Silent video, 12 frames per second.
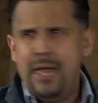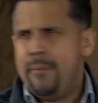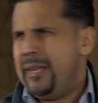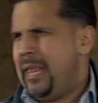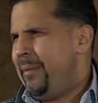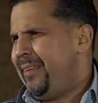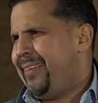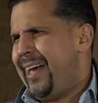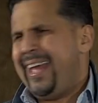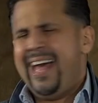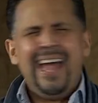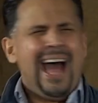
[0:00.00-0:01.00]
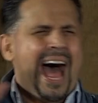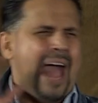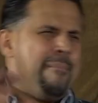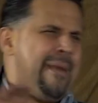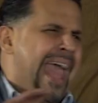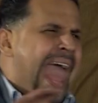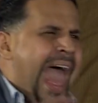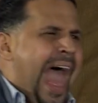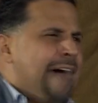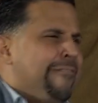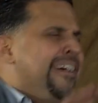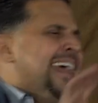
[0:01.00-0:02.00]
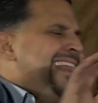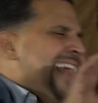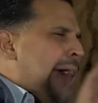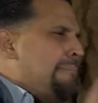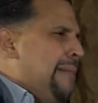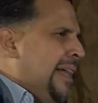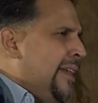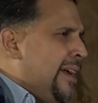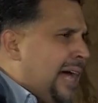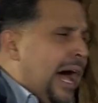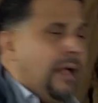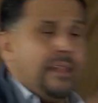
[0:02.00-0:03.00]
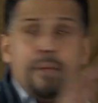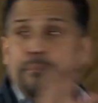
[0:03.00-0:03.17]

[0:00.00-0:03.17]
But let me tell you, I may have that melancholy,